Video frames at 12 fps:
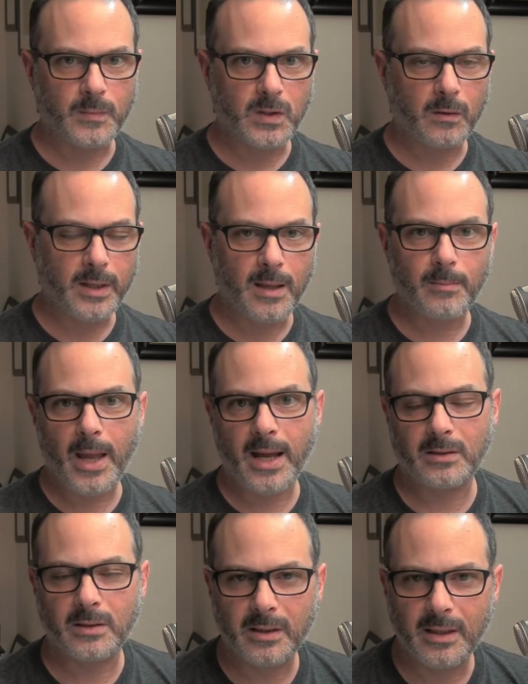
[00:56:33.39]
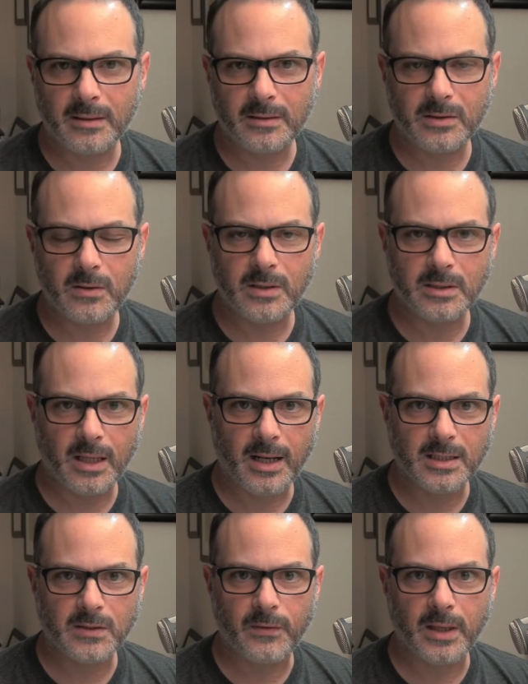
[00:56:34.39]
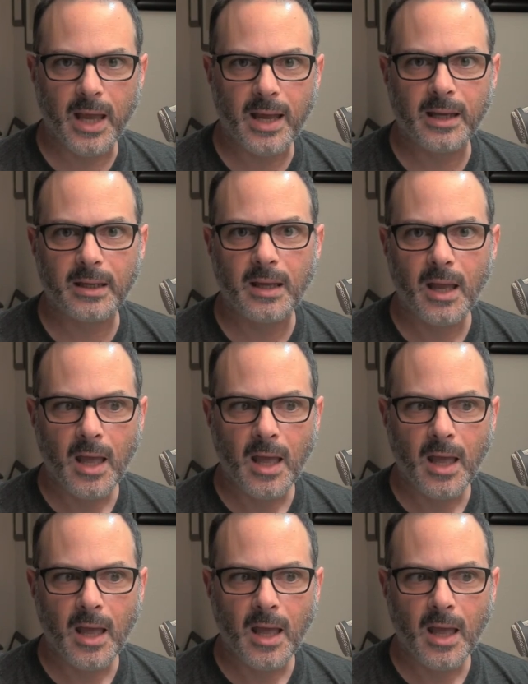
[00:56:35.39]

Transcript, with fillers: So getting back to the students at SVA,